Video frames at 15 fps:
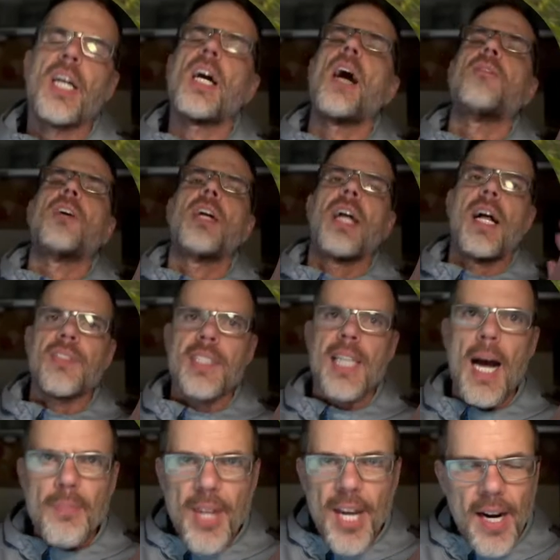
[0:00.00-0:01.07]
going to cover it. I'll
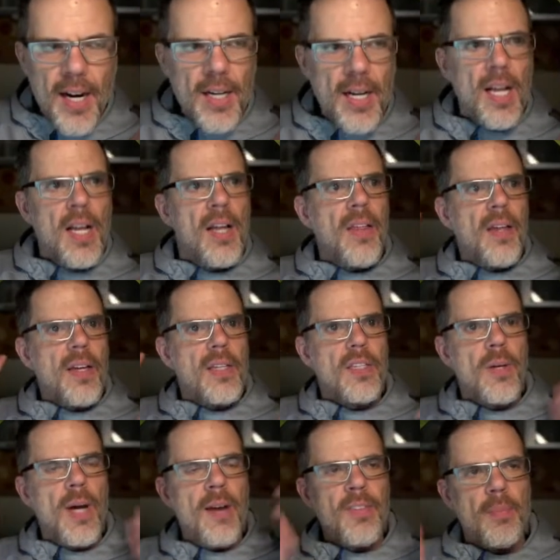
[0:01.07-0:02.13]
stop there.
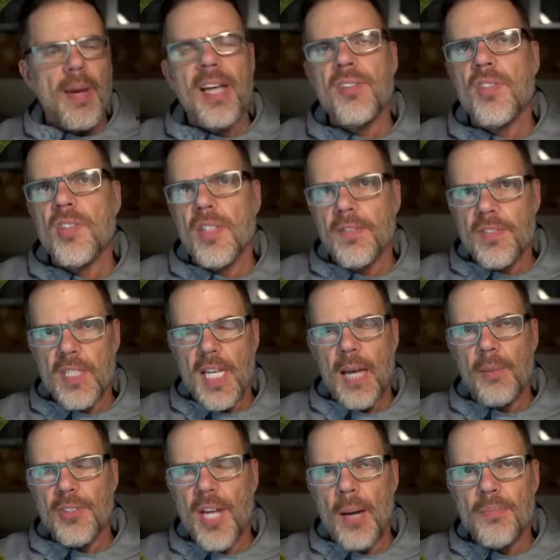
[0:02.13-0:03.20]
You have the basics of
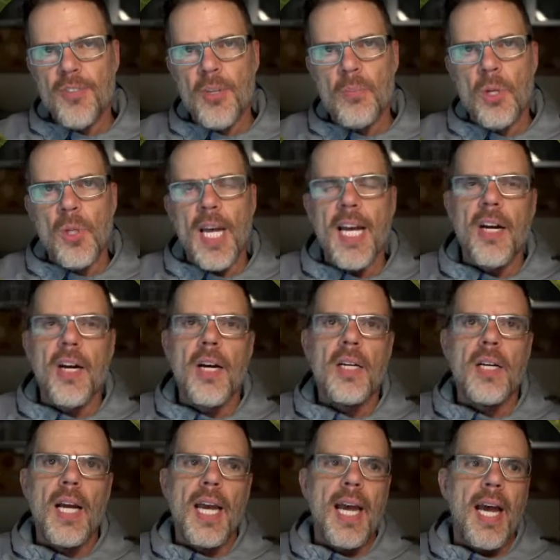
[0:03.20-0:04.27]
Tabletop
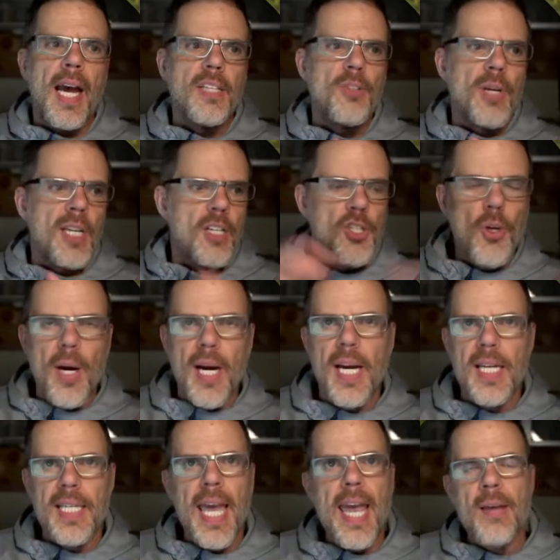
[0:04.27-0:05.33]
Simulator, and you can
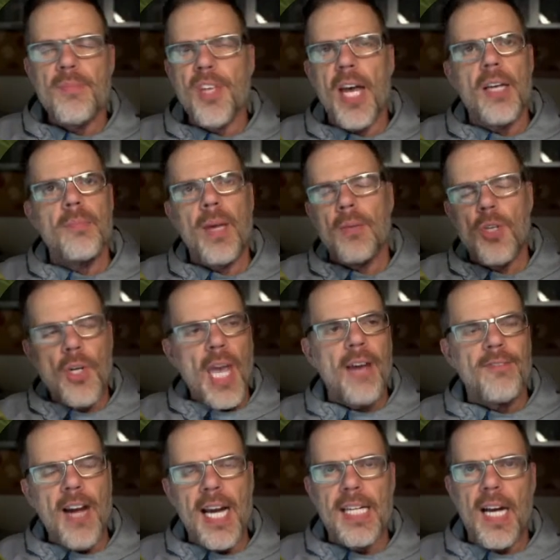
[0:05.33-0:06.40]
enjoy games that maybe you
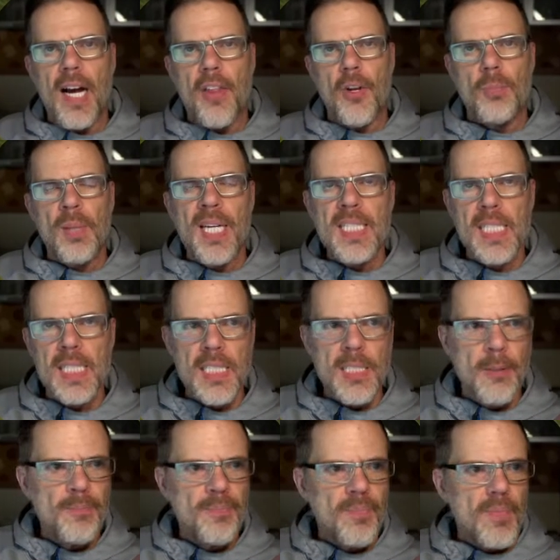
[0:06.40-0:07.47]
can't find other
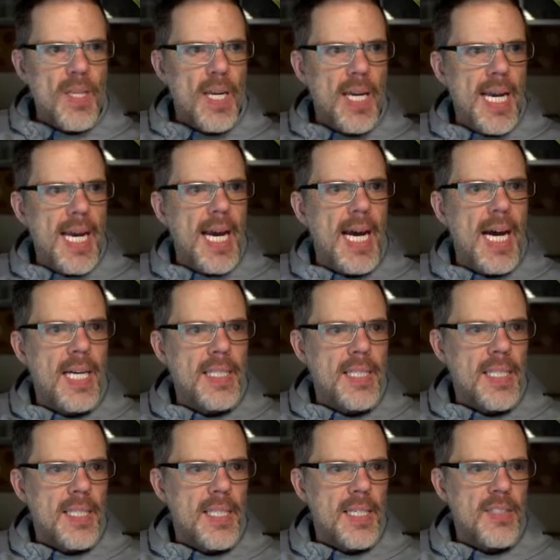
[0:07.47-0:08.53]
places.
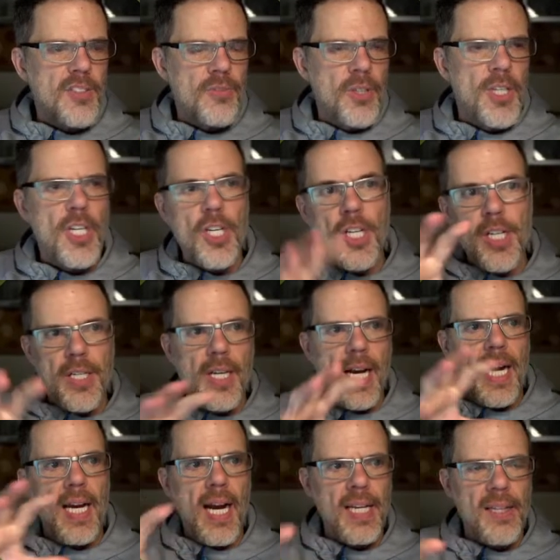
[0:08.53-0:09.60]
And it's a really
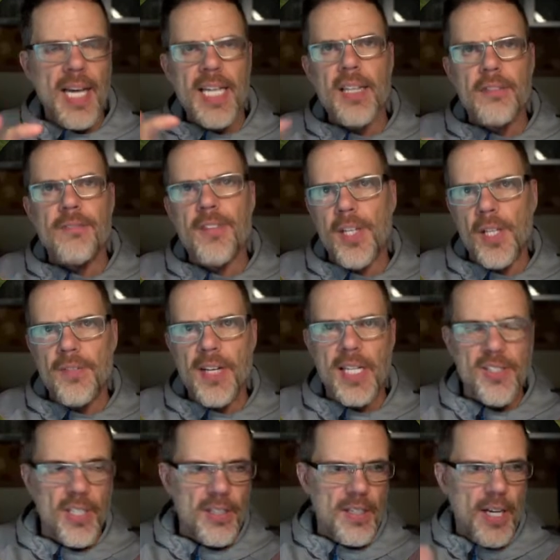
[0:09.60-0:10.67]
good, I like the feel of it
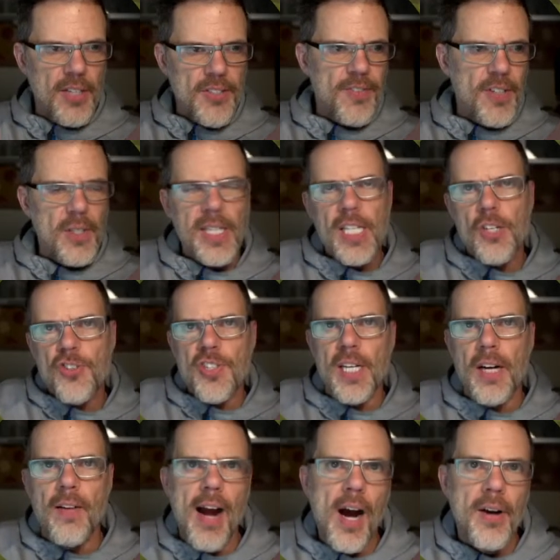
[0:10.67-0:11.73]
because it does feel like you're
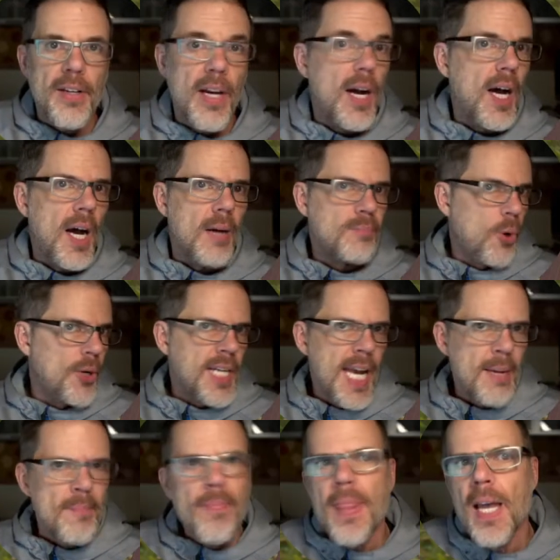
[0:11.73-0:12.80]
sitting around a board
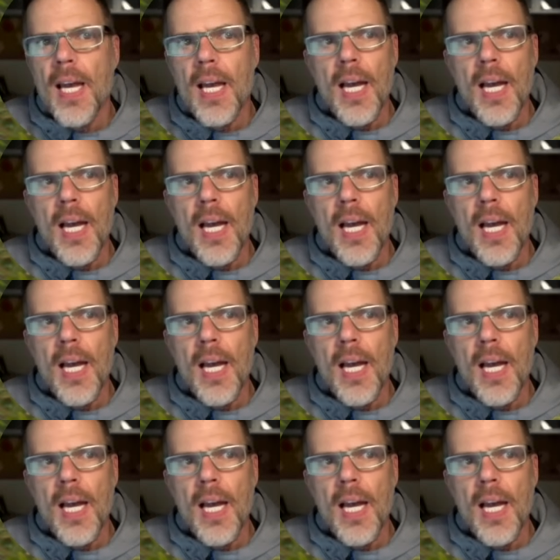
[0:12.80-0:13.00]
game